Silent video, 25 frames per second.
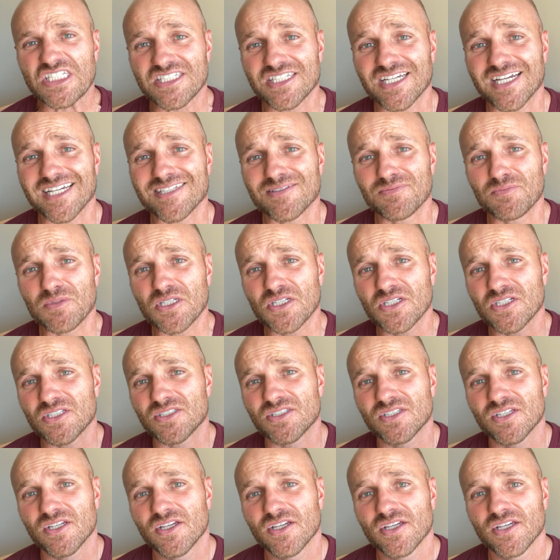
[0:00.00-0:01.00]
nice
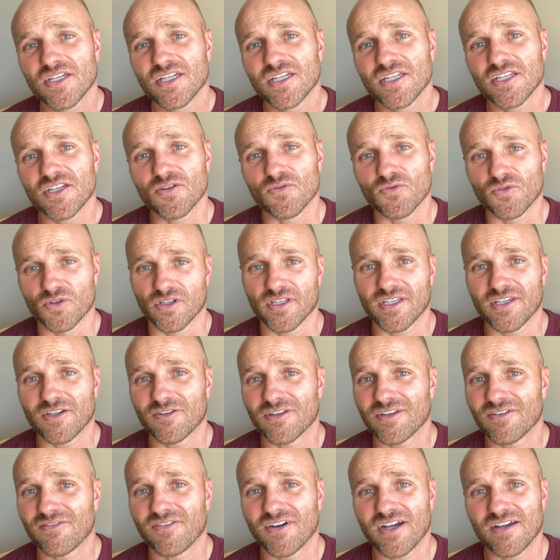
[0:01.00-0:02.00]
because you're really
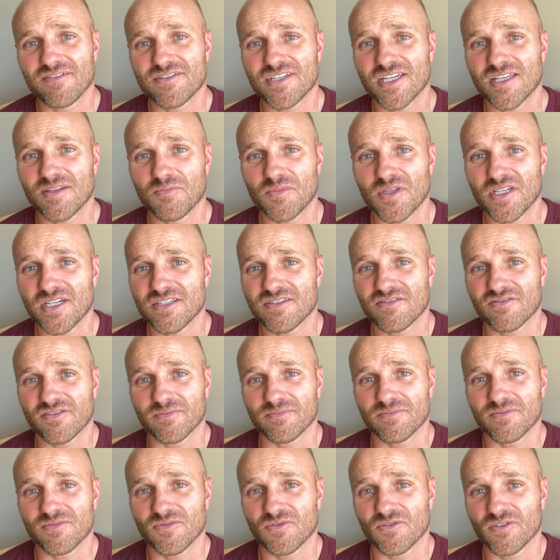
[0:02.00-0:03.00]
only 5-10 minutes
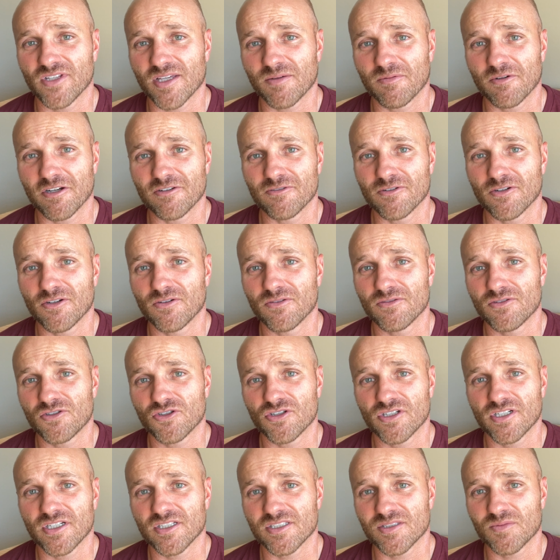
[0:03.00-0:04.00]
from Lake Mary Road
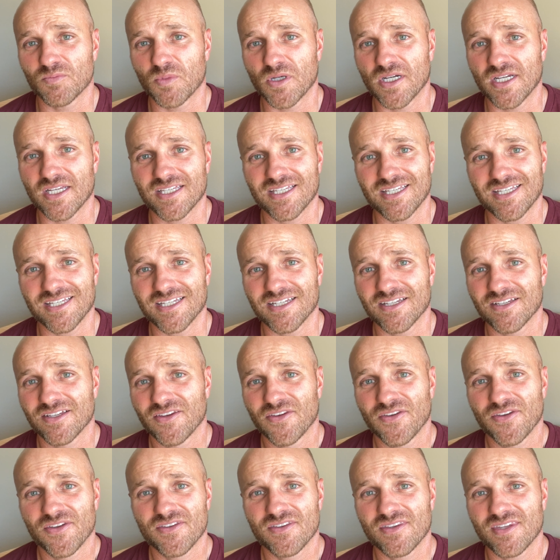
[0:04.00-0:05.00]
trails, biking,
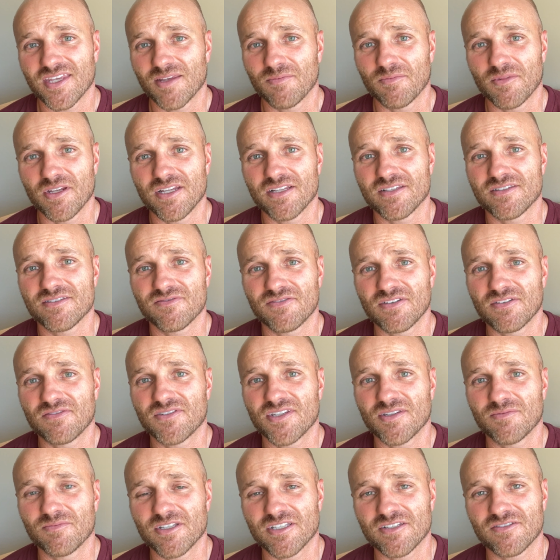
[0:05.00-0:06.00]
10 minutes,
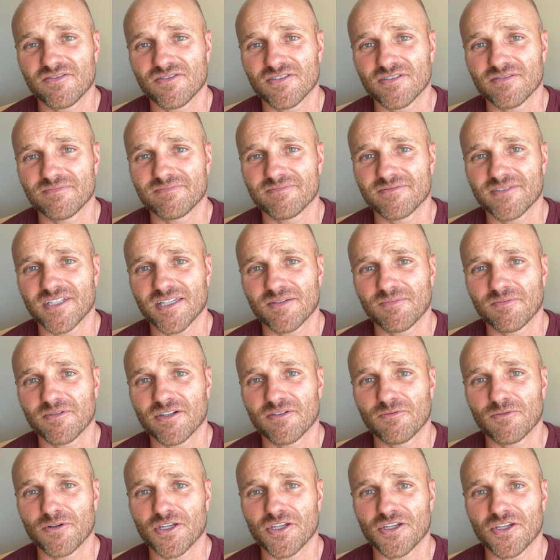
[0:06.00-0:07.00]
15 minutes from Lake Mary
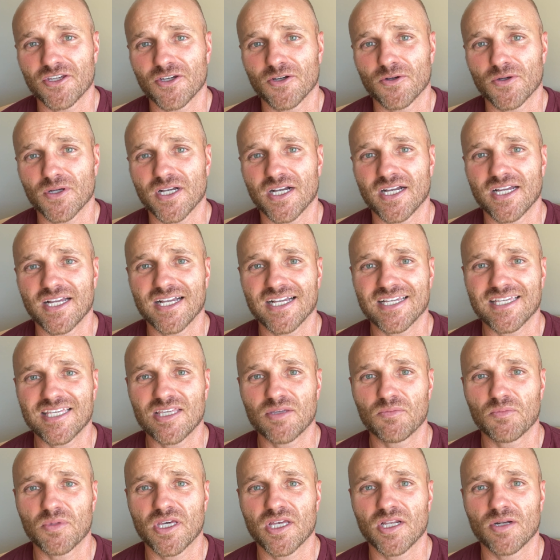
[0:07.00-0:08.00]
where you can go
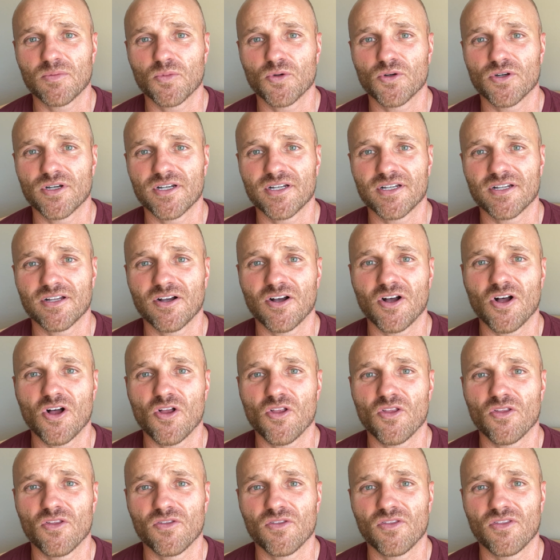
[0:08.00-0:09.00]
kayaking, paddleboarding,
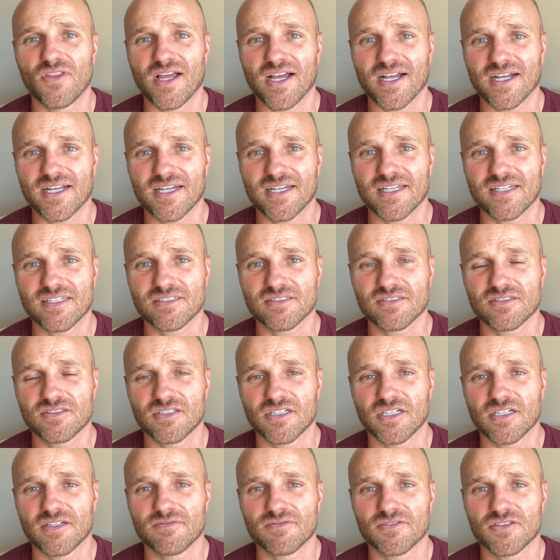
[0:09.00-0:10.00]
all that kind of
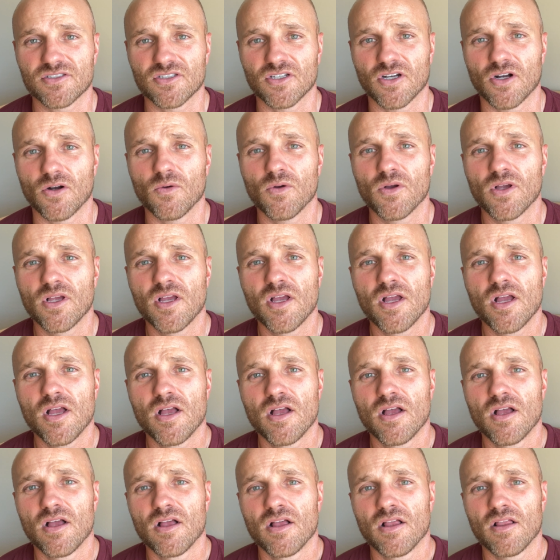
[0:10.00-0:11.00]
stuff. So
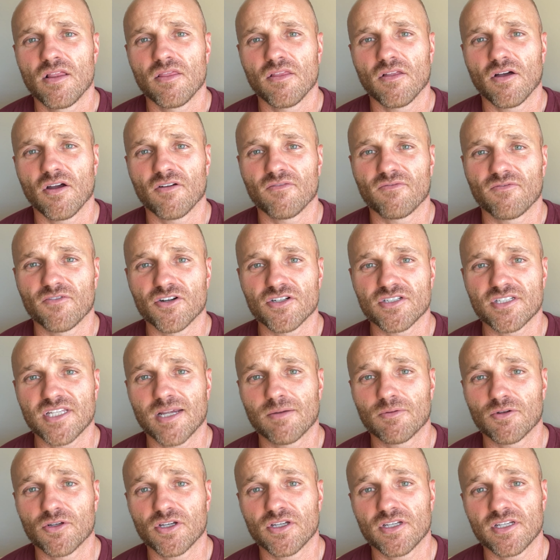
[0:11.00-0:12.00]
our first
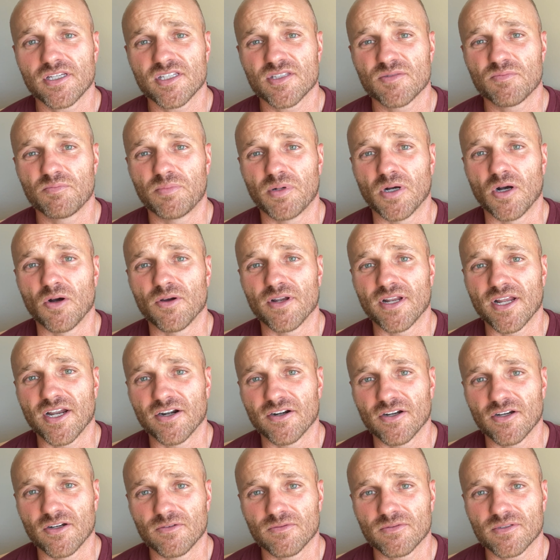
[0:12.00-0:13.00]
neighborhood is Bow and
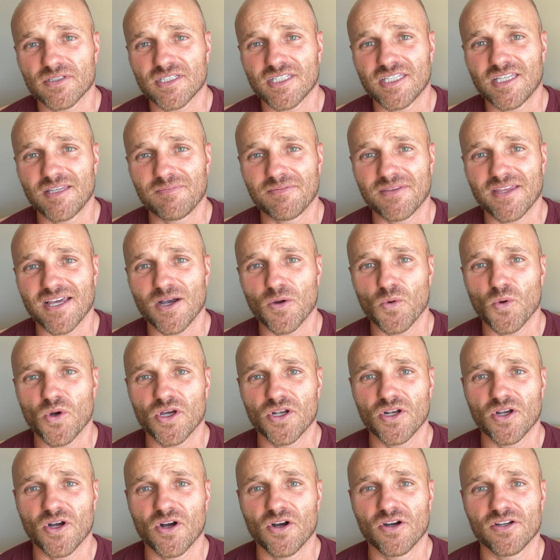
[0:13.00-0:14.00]
Arrow. Keep that
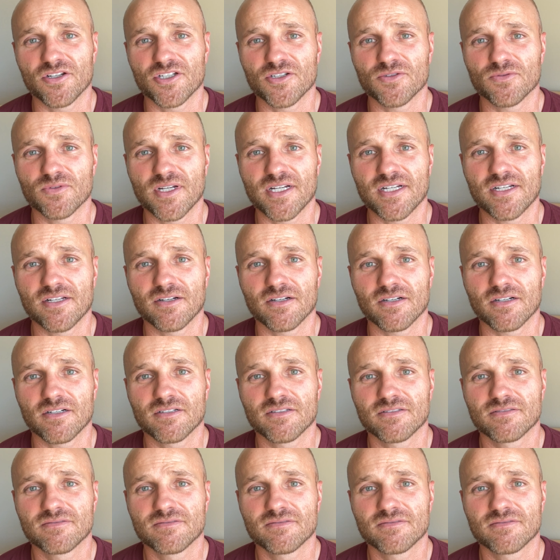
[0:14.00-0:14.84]
one on your radar.